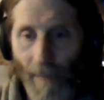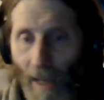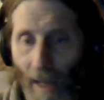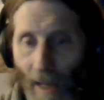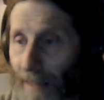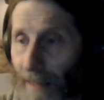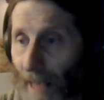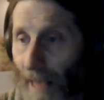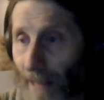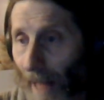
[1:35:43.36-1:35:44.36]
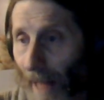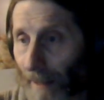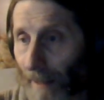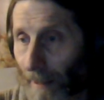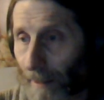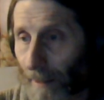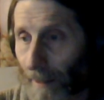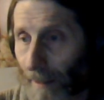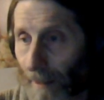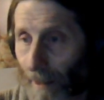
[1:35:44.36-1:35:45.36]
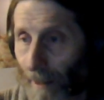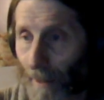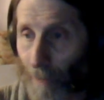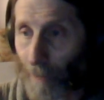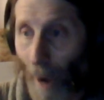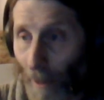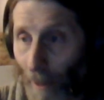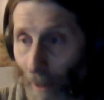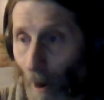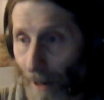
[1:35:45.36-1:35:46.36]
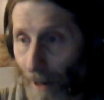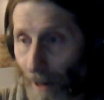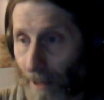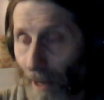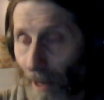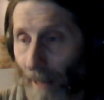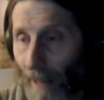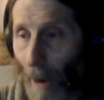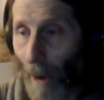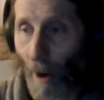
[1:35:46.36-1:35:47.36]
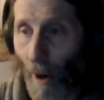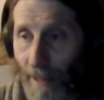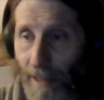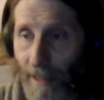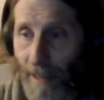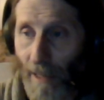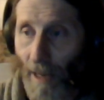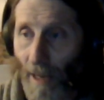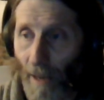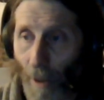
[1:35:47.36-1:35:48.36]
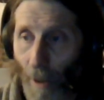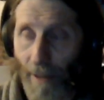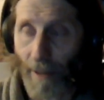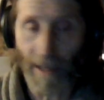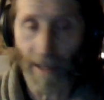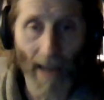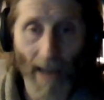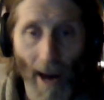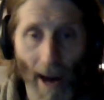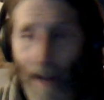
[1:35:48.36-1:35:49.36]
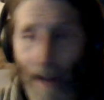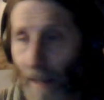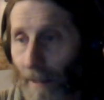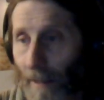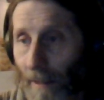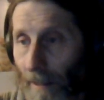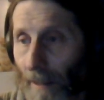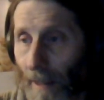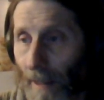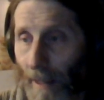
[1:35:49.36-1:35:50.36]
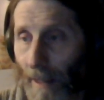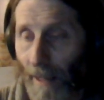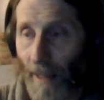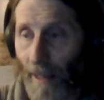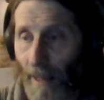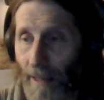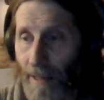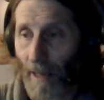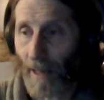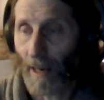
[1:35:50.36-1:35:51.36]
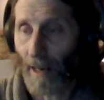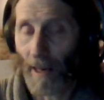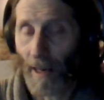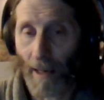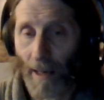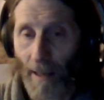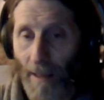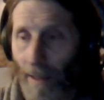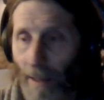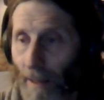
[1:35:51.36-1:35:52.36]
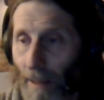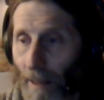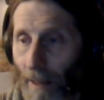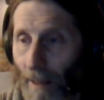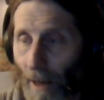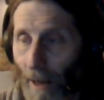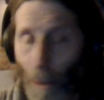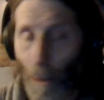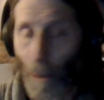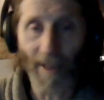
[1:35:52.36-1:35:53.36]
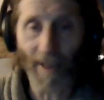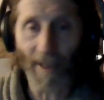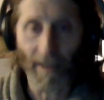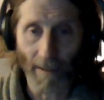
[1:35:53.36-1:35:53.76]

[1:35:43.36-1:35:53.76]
it says that it was a white horse. Now, horse, according to Zechariah, is a human vehicle.